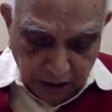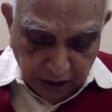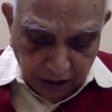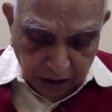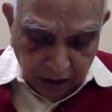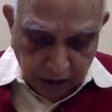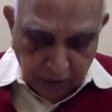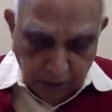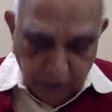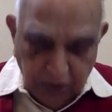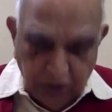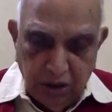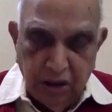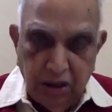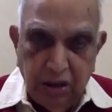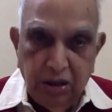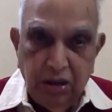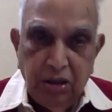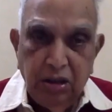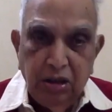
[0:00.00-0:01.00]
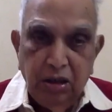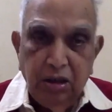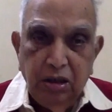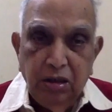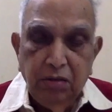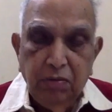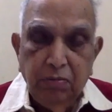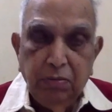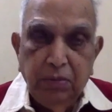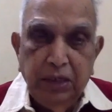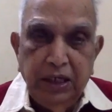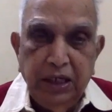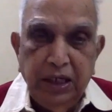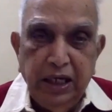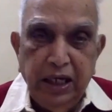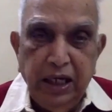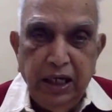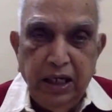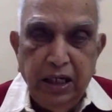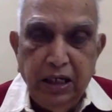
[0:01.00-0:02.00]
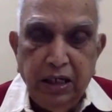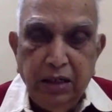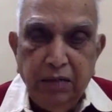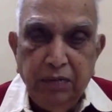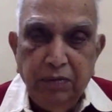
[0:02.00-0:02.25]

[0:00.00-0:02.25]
established by Delhi,